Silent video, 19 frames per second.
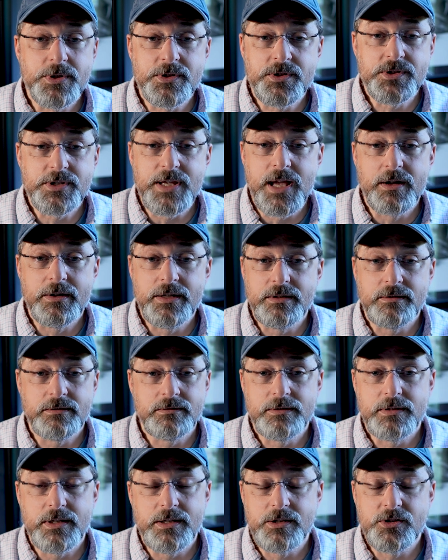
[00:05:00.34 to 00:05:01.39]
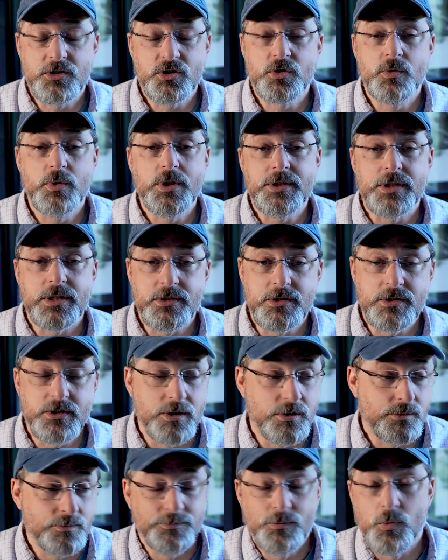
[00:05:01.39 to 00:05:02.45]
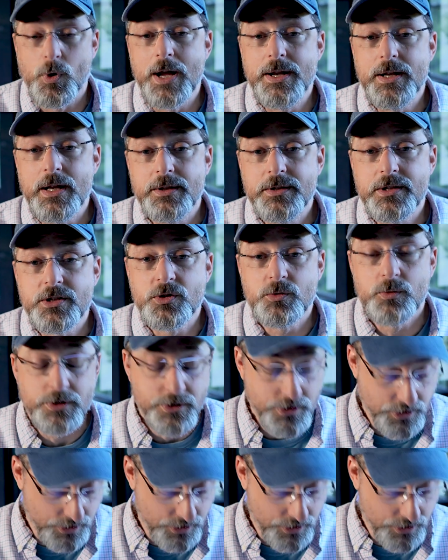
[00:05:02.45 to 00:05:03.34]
been sounding exquisite. So why not this one